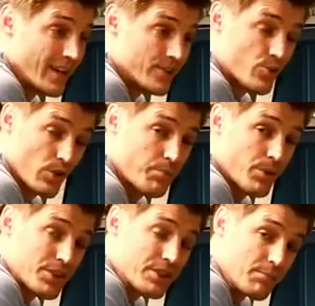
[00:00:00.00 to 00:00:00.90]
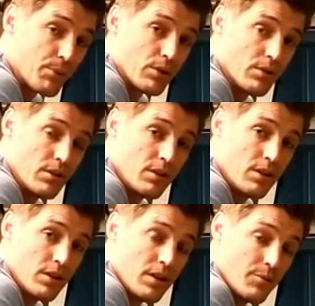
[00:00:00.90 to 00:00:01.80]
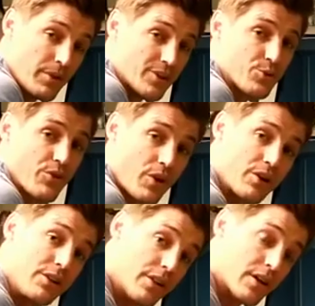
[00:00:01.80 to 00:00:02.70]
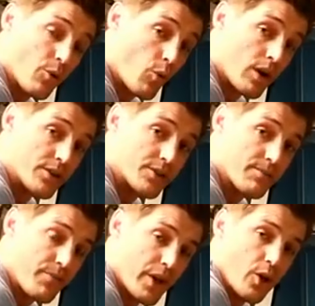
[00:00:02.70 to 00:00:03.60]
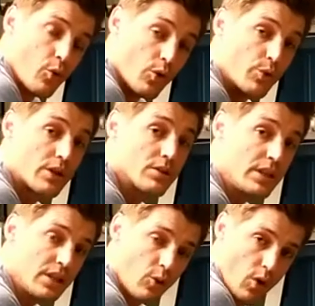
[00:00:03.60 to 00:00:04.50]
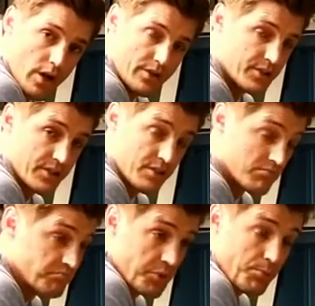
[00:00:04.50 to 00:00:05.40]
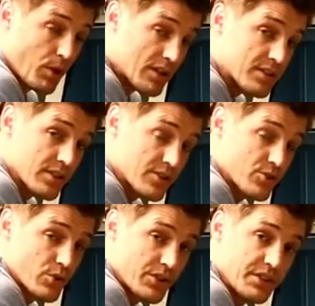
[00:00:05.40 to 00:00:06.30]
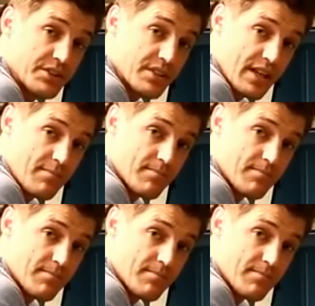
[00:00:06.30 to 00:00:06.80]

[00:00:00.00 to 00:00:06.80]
It's really pretty simple because we've already done it once when we clean the water system. The process is really the same.